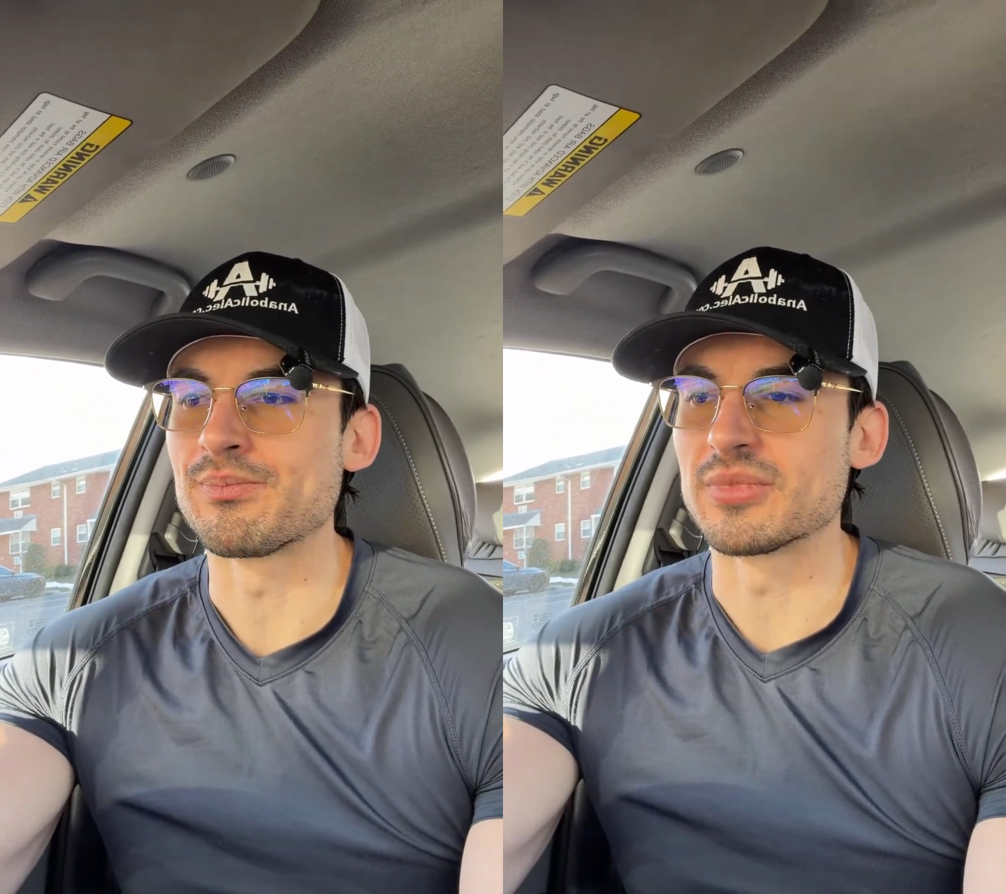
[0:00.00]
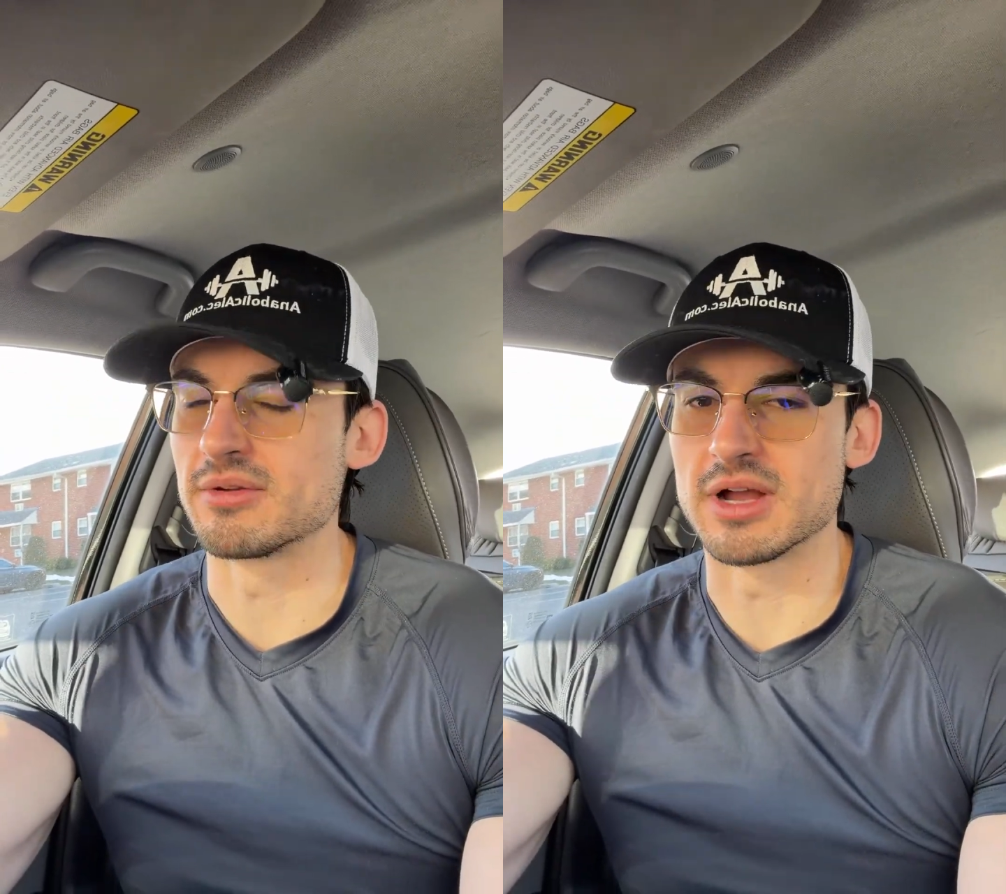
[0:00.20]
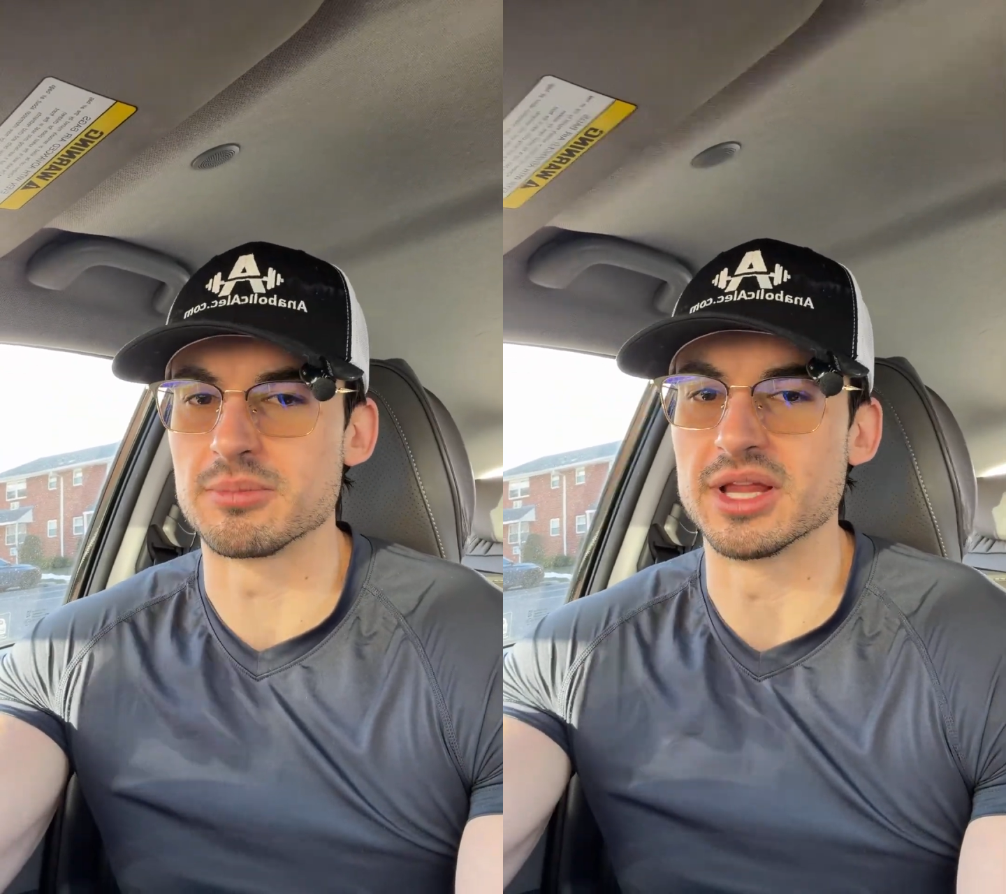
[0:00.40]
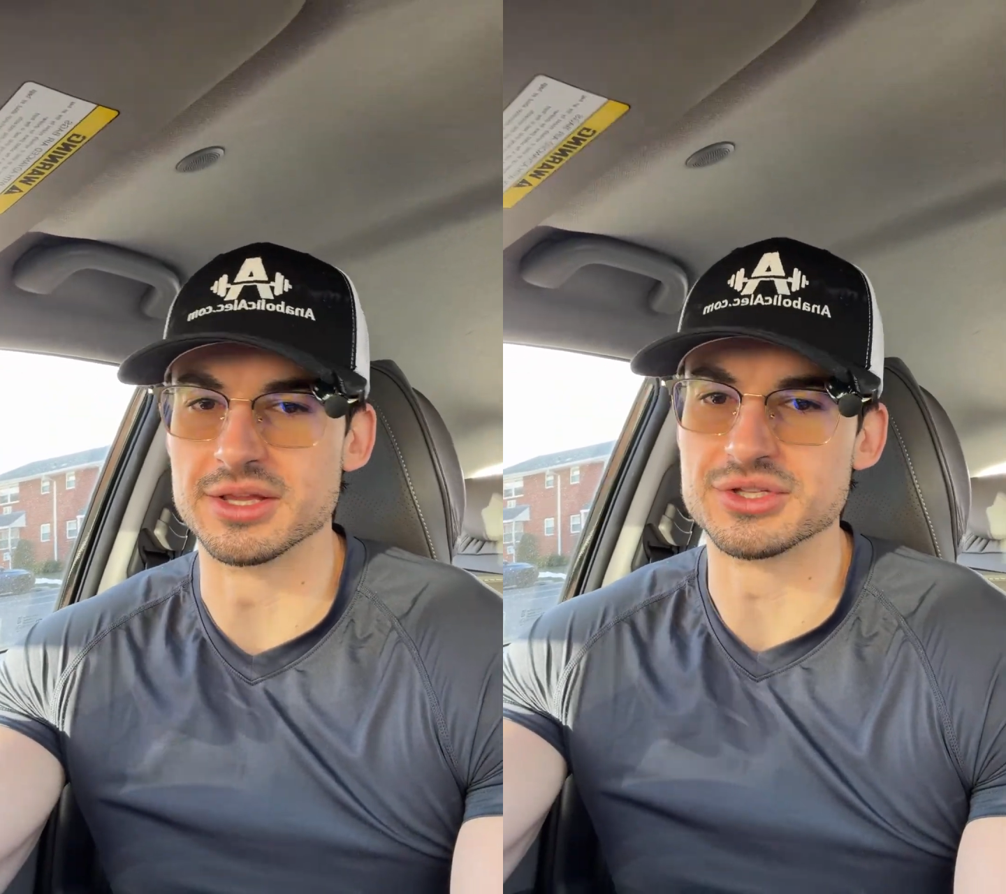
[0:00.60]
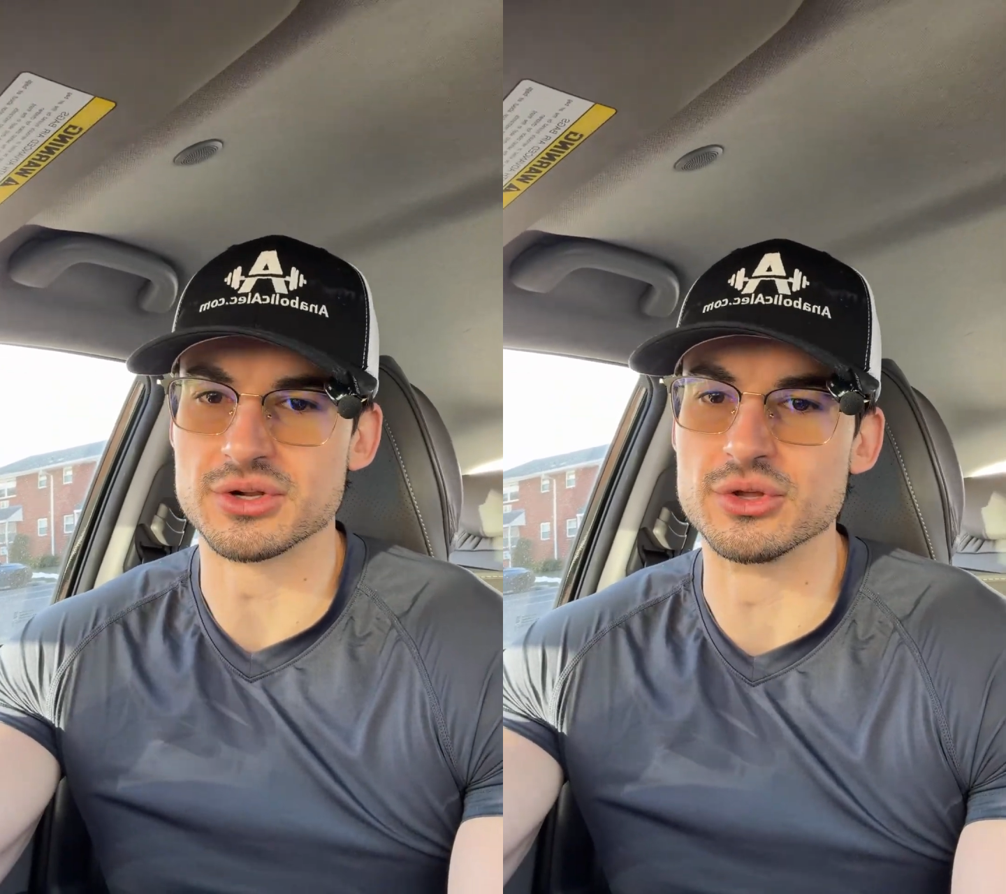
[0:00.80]
I've got
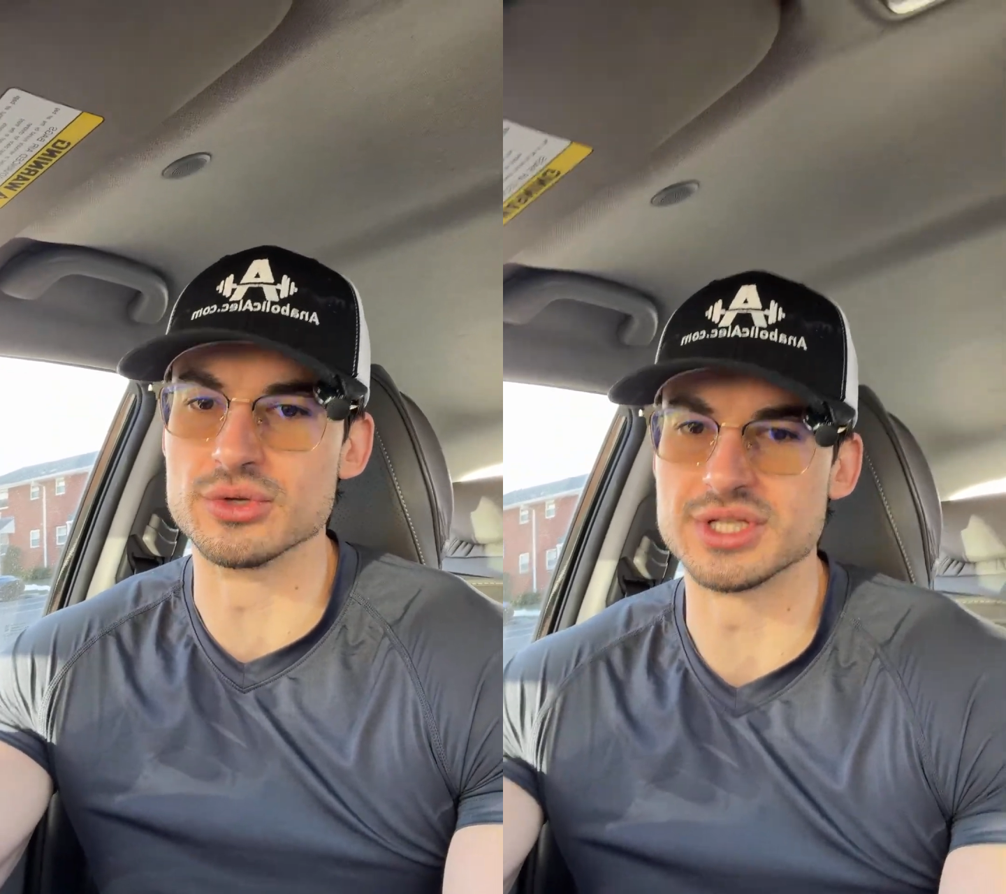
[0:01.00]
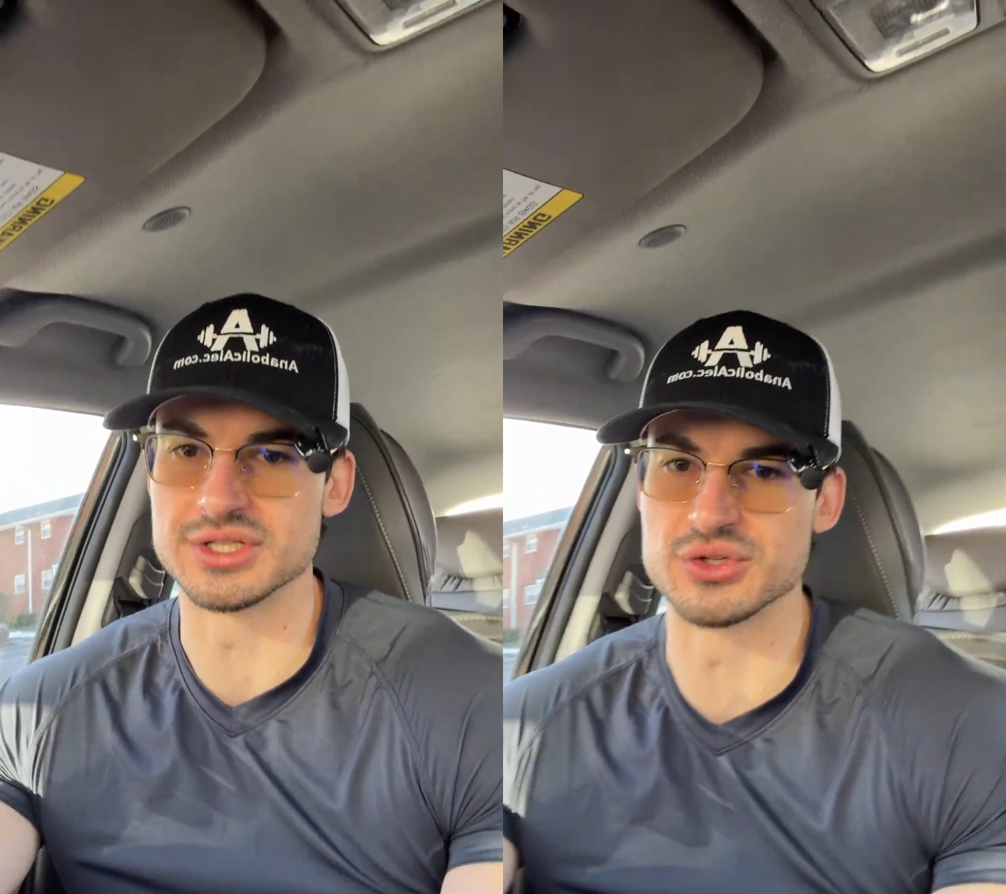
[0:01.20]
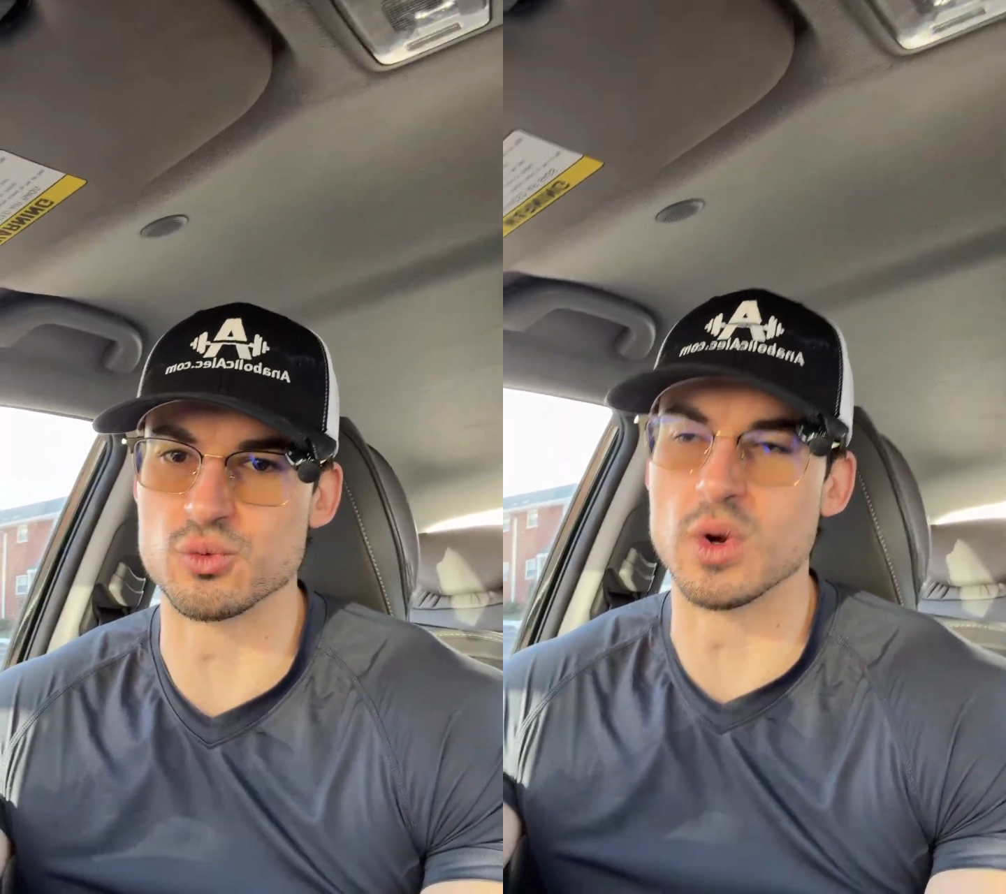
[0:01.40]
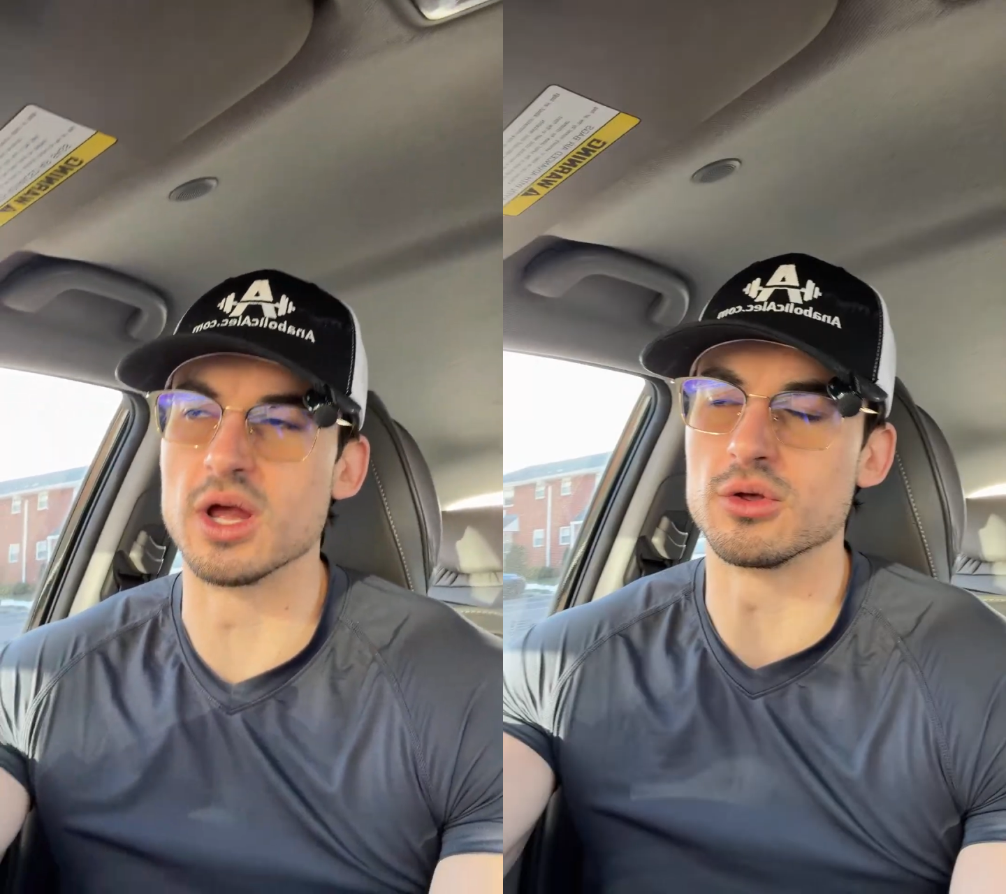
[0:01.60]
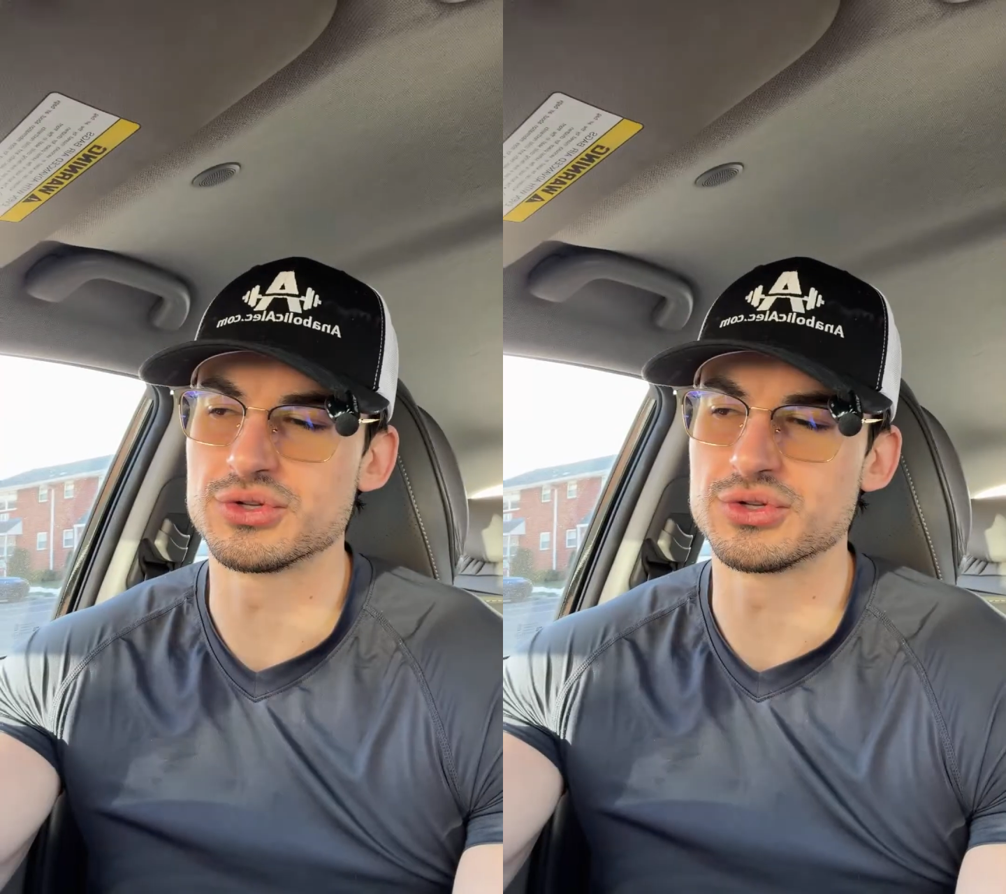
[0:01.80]
playlists on those things as well.